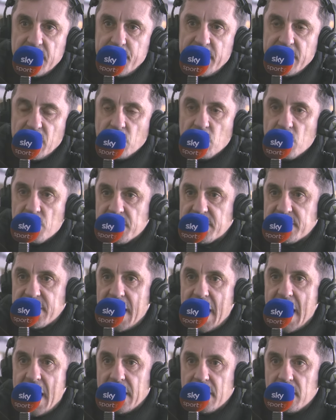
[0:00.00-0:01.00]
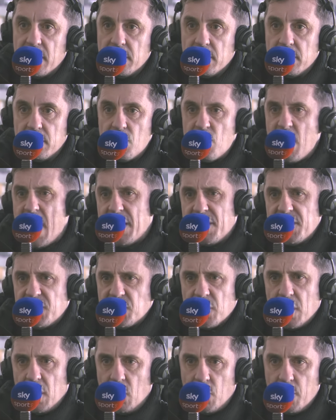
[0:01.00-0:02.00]
They've been under attack, and rightly
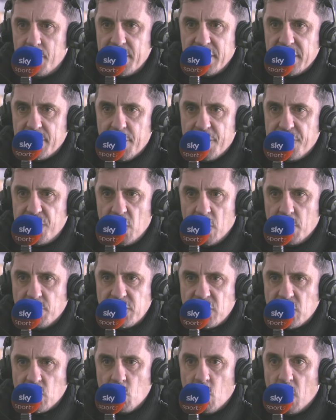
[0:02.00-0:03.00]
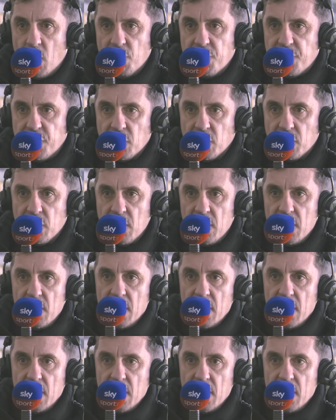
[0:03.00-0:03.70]
so. I mean, the performances are woeful.